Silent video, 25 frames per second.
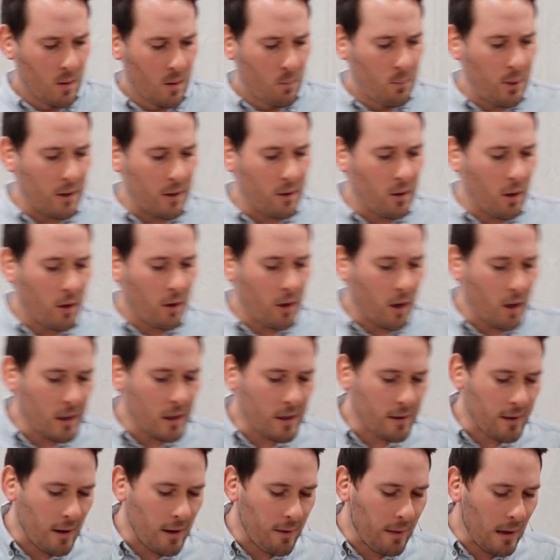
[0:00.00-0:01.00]
But not
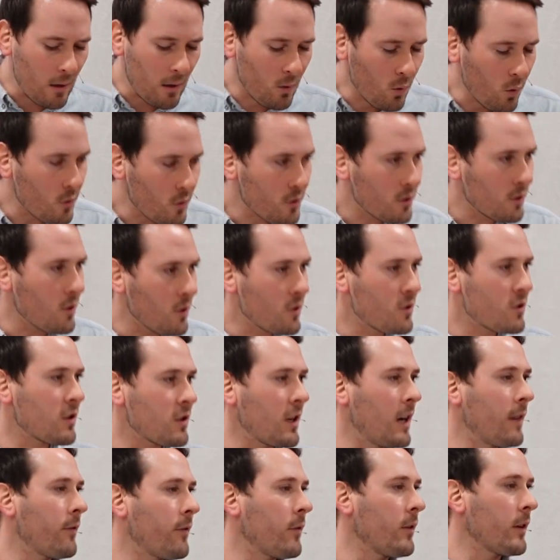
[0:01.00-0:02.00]
only that, they were also
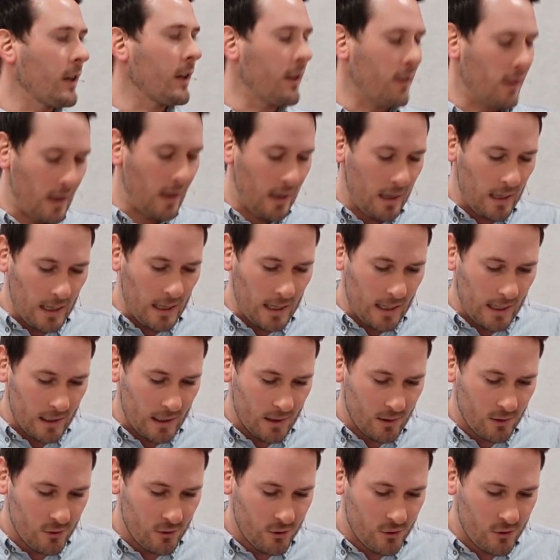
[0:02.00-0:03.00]
suffering at the
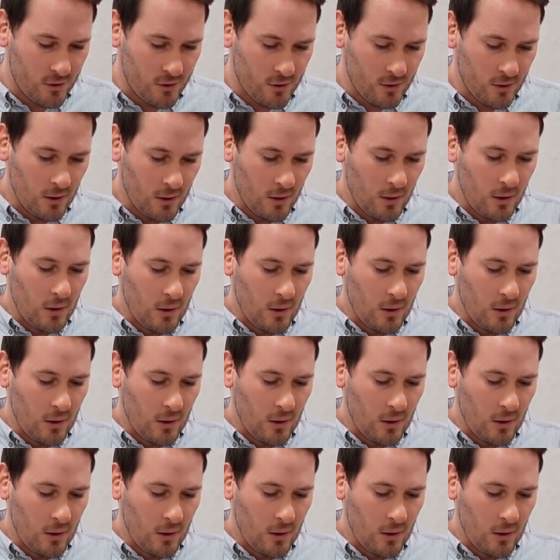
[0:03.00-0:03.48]
hands